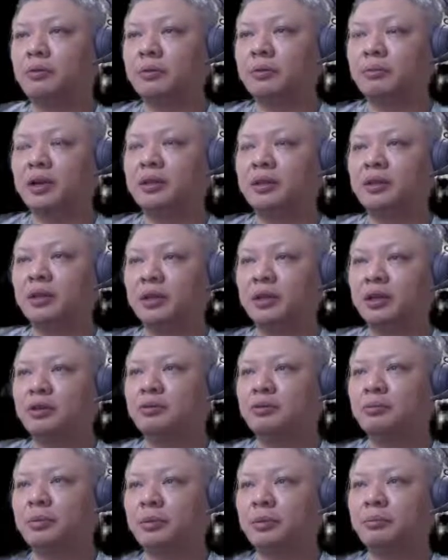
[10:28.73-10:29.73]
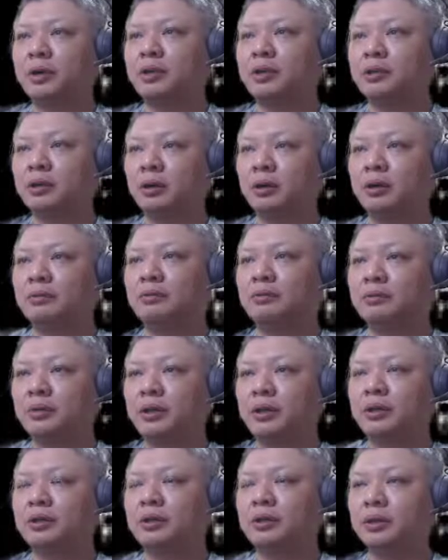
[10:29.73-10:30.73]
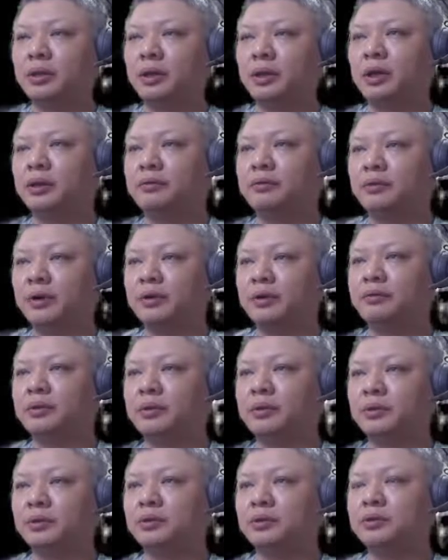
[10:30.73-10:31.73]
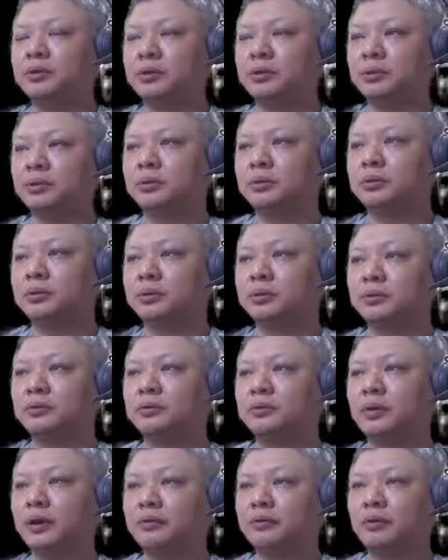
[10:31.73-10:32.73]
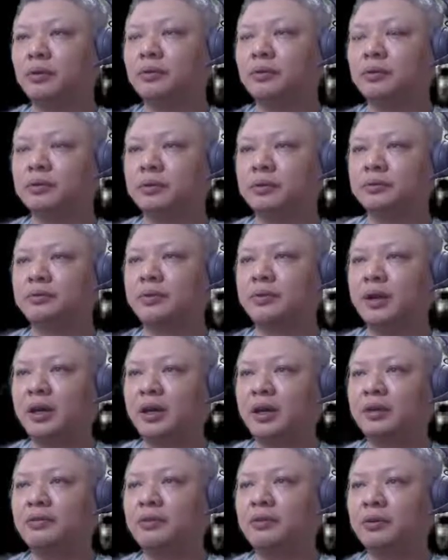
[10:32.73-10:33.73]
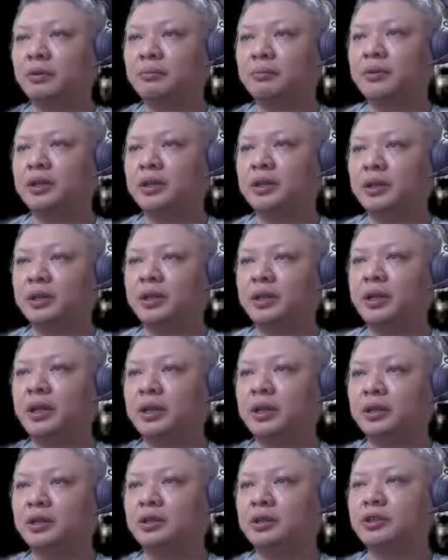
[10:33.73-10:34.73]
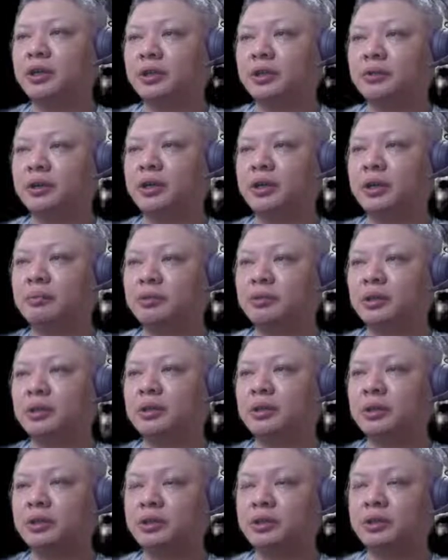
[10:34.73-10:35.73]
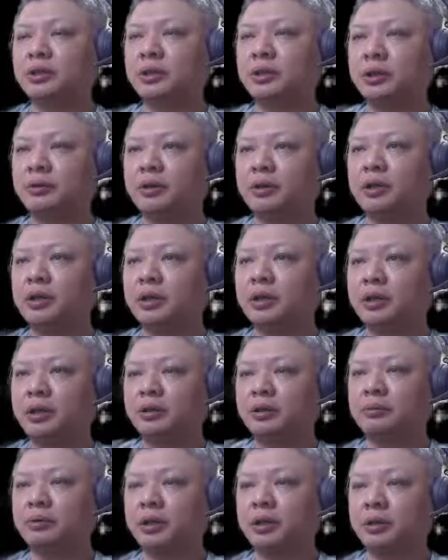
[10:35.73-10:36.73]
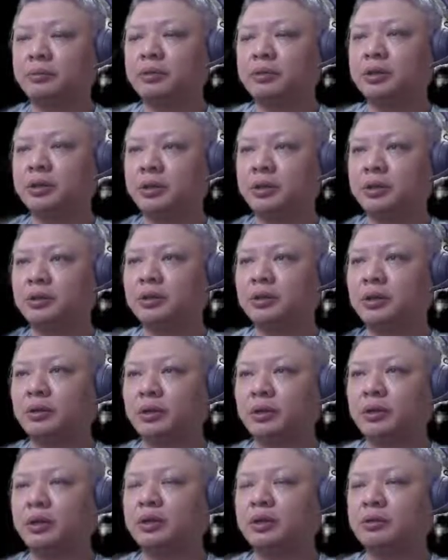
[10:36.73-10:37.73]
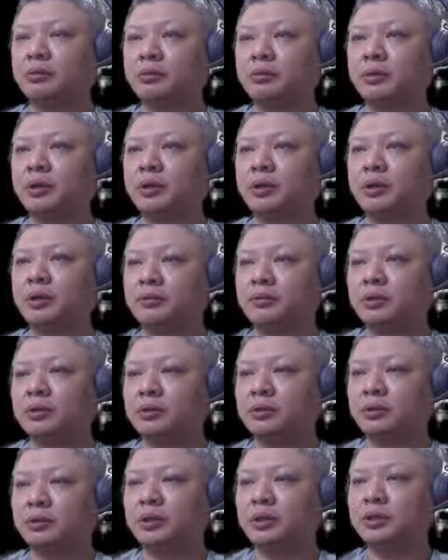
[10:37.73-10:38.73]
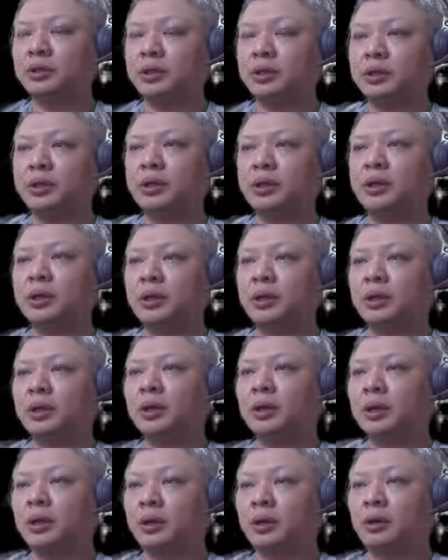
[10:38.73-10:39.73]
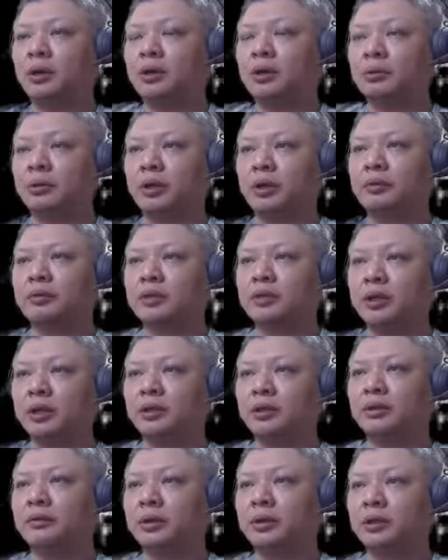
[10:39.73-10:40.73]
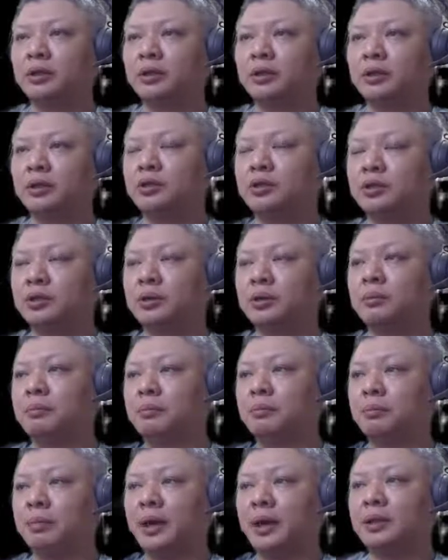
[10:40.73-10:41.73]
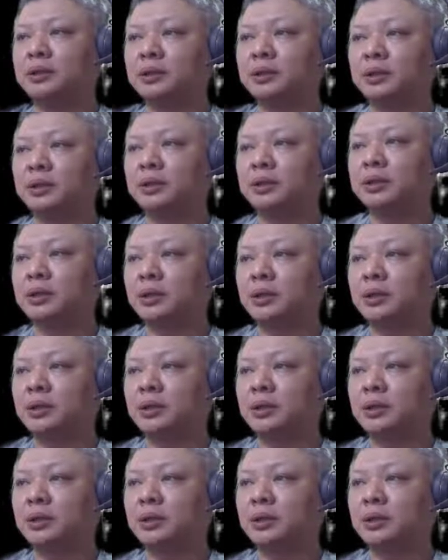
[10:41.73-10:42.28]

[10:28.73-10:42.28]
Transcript: red might think that he would be better off with r5 equals to r4 equals to 5, hoping that the chariot captured this chariot and he could capture this chariot, and it would be an even situation, or he would have a slight advantage. But